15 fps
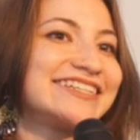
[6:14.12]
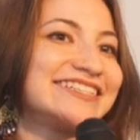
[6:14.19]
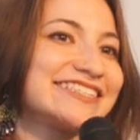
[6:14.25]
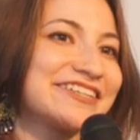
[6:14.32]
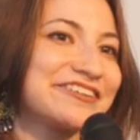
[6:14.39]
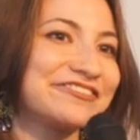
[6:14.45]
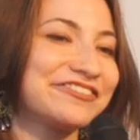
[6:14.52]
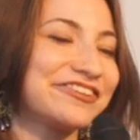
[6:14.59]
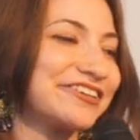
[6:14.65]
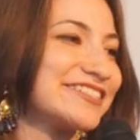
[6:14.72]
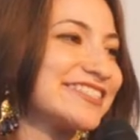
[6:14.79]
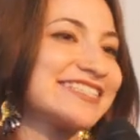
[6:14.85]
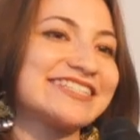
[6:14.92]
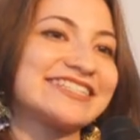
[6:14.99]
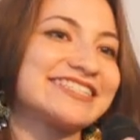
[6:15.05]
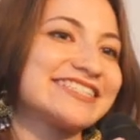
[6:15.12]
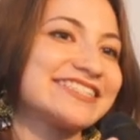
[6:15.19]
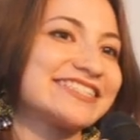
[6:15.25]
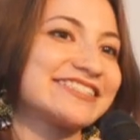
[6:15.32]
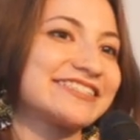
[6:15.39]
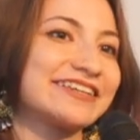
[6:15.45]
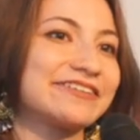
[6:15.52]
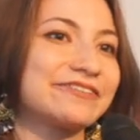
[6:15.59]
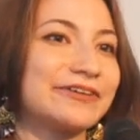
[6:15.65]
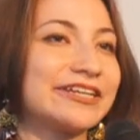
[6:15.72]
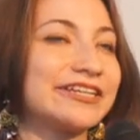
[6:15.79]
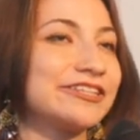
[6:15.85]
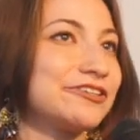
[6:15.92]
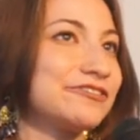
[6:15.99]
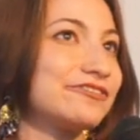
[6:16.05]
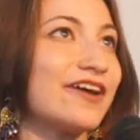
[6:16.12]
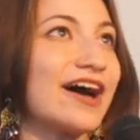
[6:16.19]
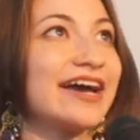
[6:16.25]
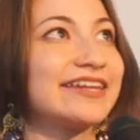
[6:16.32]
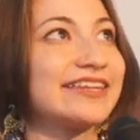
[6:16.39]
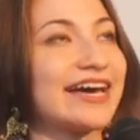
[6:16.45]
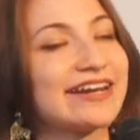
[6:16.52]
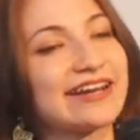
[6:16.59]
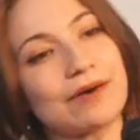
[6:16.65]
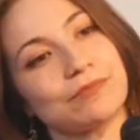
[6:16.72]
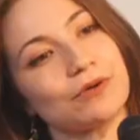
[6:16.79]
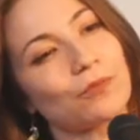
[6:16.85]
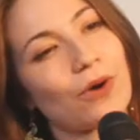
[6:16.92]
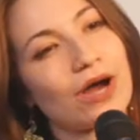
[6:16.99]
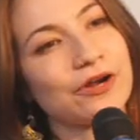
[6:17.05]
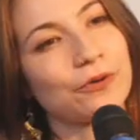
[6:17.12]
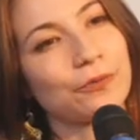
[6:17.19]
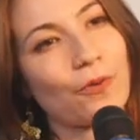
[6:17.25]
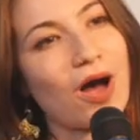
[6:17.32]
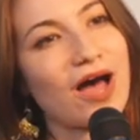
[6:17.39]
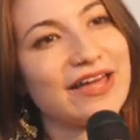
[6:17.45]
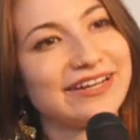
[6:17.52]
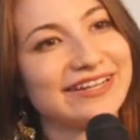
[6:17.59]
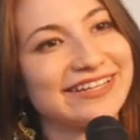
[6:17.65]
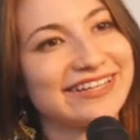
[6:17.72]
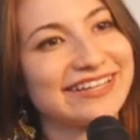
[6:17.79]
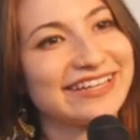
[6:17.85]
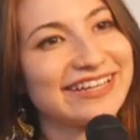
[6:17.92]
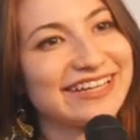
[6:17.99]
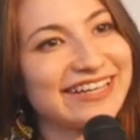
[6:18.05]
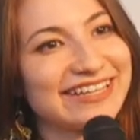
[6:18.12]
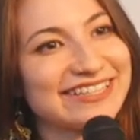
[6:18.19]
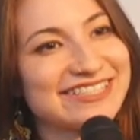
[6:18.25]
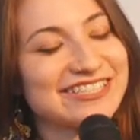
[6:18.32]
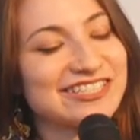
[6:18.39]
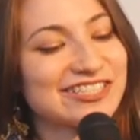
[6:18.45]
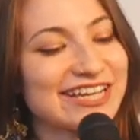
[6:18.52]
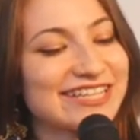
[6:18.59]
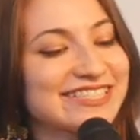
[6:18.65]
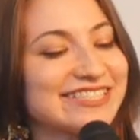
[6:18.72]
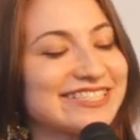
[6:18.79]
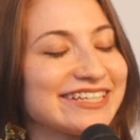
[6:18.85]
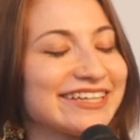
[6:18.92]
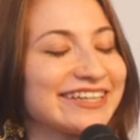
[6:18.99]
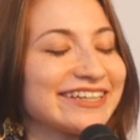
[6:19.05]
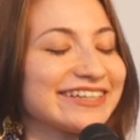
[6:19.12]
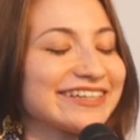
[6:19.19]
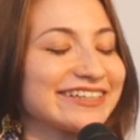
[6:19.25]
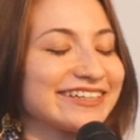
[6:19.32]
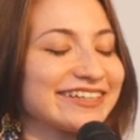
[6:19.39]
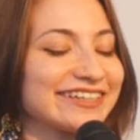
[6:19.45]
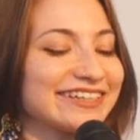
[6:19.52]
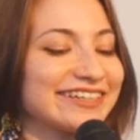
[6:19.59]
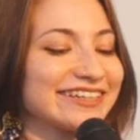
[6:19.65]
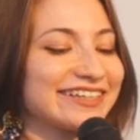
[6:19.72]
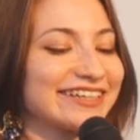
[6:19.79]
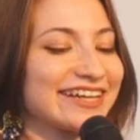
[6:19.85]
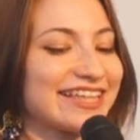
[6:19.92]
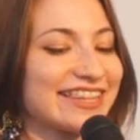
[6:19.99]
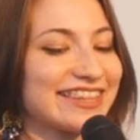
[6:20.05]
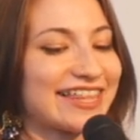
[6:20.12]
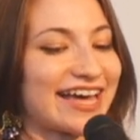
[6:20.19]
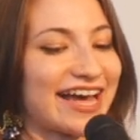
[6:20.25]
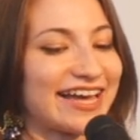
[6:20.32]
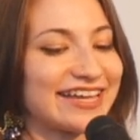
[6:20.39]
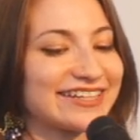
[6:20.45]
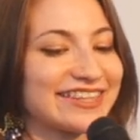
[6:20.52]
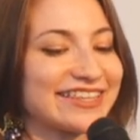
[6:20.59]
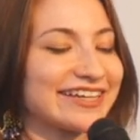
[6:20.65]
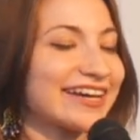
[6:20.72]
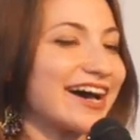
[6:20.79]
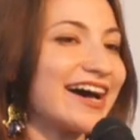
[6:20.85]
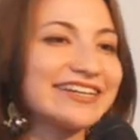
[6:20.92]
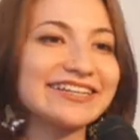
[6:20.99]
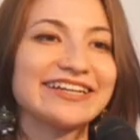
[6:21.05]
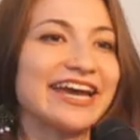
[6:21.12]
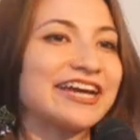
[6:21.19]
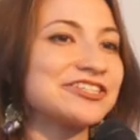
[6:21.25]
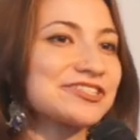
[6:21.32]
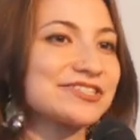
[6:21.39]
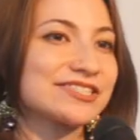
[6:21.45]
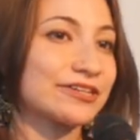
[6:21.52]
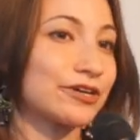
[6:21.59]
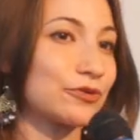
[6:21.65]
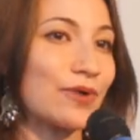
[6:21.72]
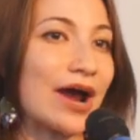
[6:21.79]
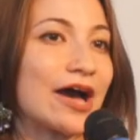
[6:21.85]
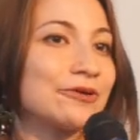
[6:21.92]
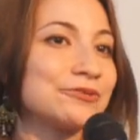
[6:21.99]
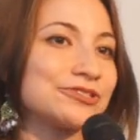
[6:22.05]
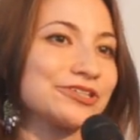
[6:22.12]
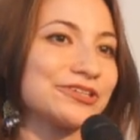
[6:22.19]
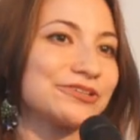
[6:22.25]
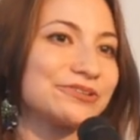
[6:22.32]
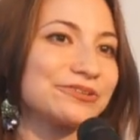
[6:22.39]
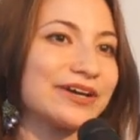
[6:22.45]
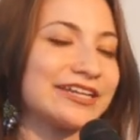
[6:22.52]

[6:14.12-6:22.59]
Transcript: So, for instance, when you find that number 101, it's suggesting that the guardian angels are around you